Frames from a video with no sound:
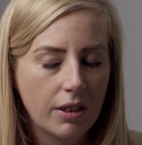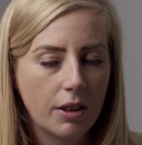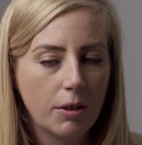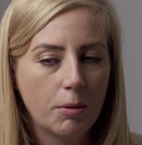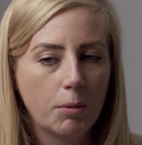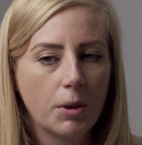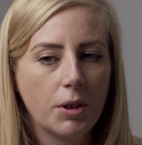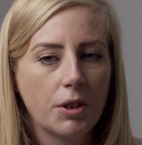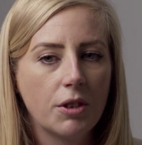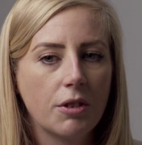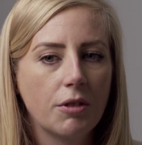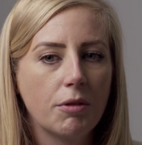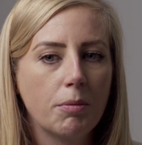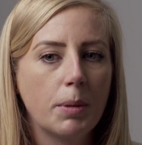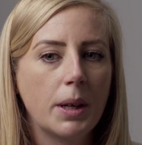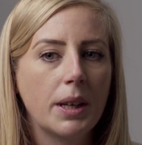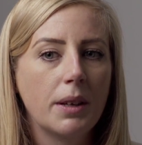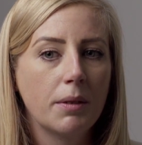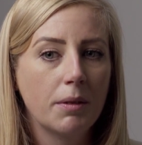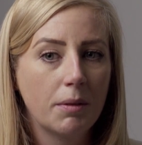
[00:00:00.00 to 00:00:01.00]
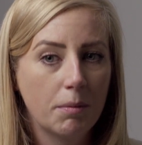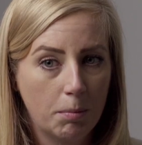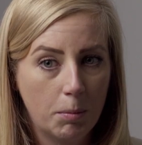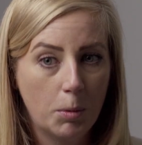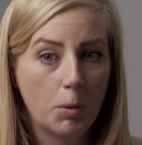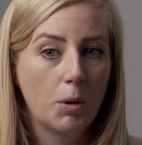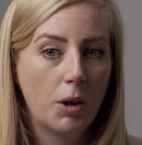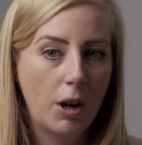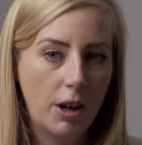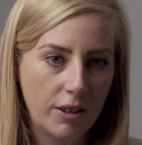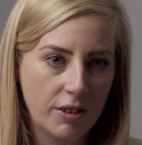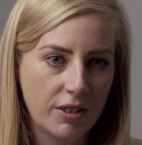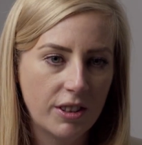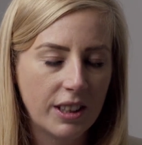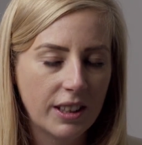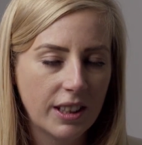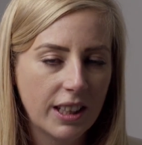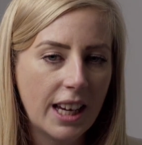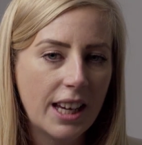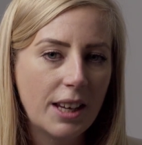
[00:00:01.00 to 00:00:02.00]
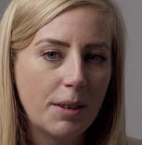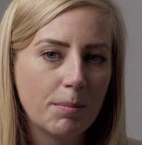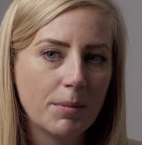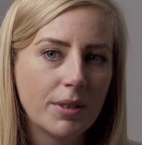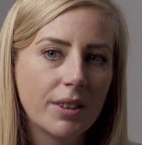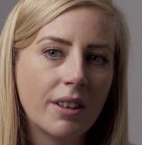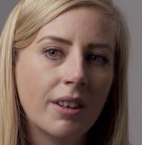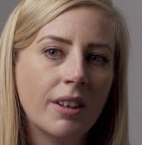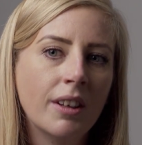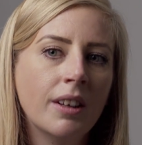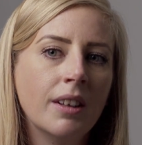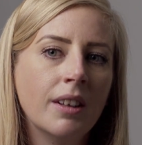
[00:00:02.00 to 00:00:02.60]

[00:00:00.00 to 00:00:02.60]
that would have been broadcasting the games.